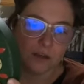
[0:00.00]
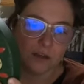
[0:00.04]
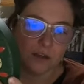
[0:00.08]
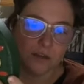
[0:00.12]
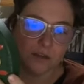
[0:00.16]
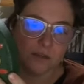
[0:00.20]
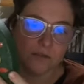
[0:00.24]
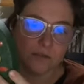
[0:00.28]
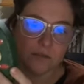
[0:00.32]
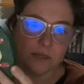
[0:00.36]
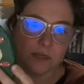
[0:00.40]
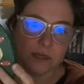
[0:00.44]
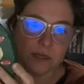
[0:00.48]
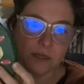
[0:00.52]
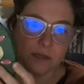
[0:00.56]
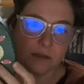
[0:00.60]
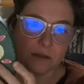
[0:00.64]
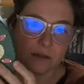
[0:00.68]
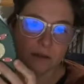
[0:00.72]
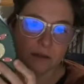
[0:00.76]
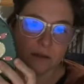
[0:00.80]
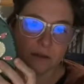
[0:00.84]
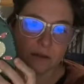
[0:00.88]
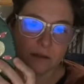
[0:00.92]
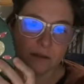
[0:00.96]

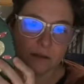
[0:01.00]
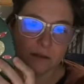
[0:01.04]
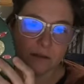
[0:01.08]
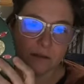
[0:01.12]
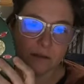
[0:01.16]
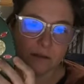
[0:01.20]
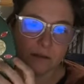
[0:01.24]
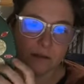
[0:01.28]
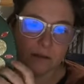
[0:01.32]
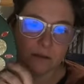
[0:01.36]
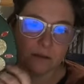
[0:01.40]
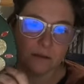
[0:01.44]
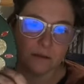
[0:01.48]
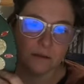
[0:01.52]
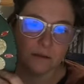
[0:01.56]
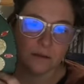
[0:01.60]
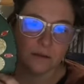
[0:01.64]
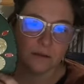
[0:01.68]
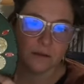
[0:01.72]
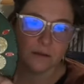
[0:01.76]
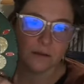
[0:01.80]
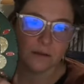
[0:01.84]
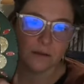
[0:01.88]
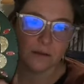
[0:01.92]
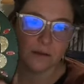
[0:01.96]
using,
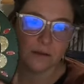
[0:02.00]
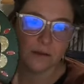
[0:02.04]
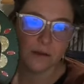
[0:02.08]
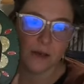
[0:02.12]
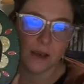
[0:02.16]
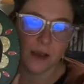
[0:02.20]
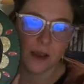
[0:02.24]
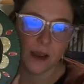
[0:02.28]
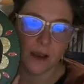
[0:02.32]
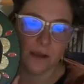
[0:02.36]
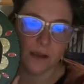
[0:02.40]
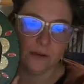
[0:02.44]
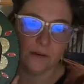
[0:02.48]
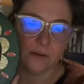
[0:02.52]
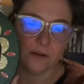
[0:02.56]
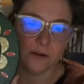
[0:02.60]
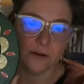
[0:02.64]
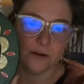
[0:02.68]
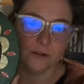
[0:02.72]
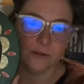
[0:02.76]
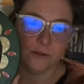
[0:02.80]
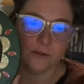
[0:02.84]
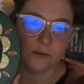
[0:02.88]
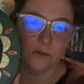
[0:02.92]
I don't know,